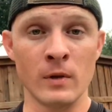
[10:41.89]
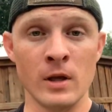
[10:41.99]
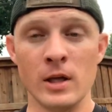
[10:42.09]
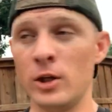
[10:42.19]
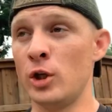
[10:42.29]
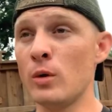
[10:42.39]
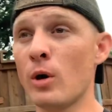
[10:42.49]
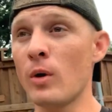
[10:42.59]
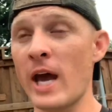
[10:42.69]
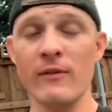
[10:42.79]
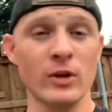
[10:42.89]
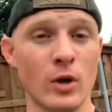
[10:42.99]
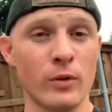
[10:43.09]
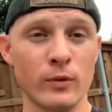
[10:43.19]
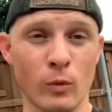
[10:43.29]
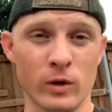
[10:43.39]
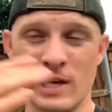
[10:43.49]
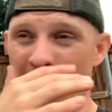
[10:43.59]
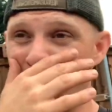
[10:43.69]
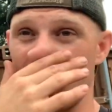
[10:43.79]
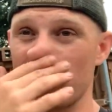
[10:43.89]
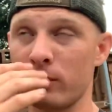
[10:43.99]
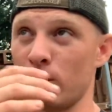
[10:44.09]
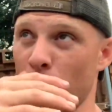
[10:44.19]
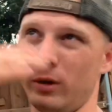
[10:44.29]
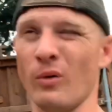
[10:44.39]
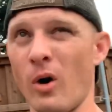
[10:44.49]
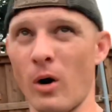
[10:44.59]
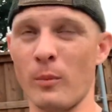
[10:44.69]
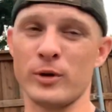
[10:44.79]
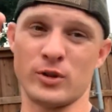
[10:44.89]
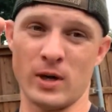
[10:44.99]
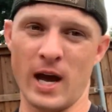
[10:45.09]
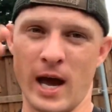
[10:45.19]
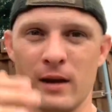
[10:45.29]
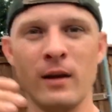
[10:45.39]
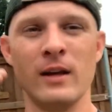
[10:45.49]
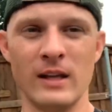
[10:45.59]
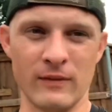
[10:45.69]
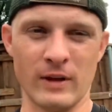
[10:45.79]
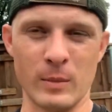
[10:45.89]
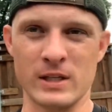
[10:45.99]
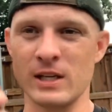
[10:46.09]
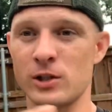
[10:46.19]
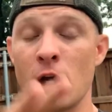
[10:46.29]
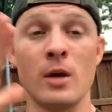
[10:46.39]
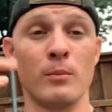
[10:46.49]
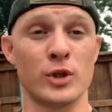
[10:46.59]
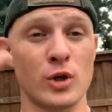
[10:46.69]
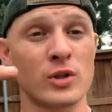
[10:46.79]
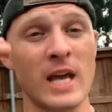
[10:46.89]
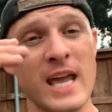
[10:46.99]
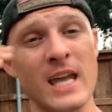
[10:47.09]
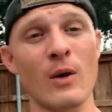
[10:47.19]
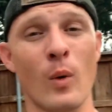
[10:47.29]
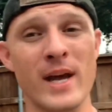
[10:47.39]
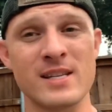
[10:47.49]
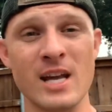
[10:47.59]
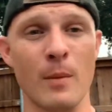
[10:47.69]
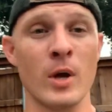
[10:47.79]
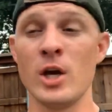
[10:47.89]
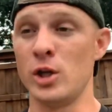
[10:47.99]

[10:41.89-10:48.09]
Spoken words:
You don't have to go through more towels. Well, you are, but you're not, if that makes sense. But you're taking away a step.